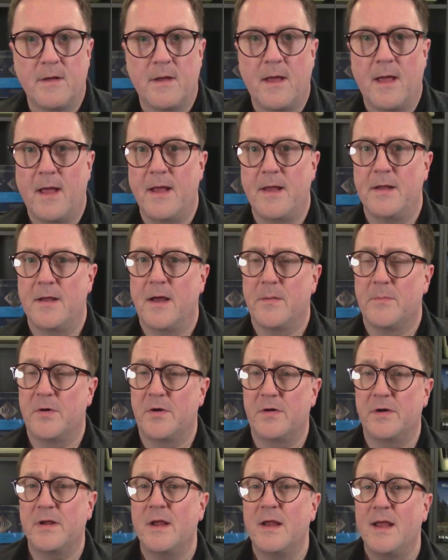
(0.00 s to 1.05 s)
Hey, I'm
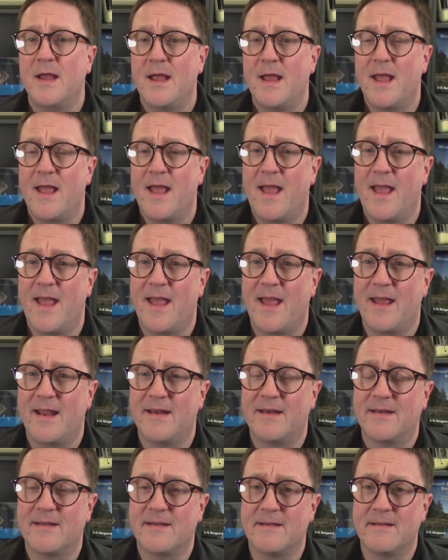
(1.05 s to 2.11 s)
Eric,
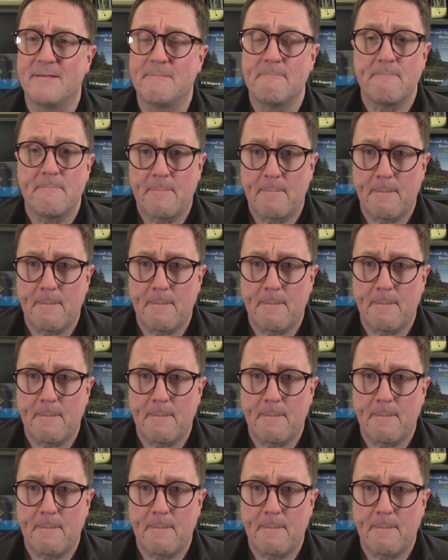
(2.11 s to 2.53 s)
and the